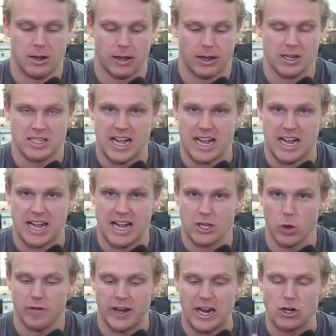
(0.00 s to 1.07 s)
Because that's sort
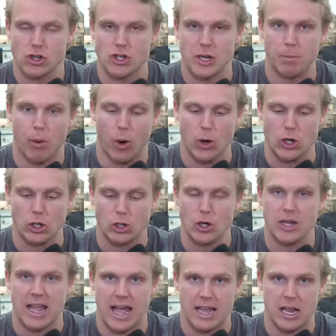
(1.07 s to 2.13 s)
of an interesting part to
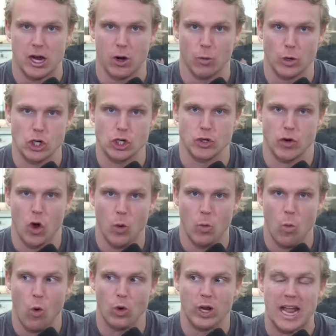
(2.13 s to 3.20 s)
look at here. When Sherrone
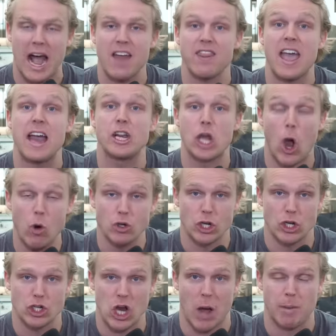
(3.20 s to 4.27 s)
Moore got the head
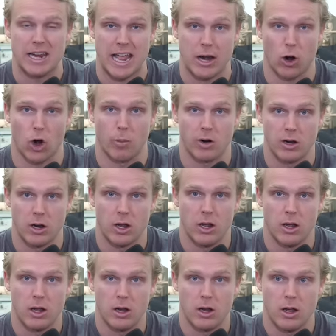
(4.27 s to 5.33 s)
coaching job in Ann Arbor,
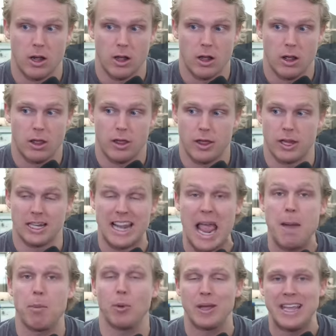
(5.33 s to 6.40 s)
the
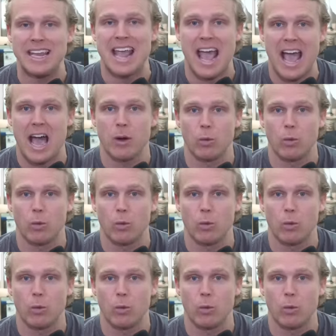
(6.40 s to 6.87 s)
label he had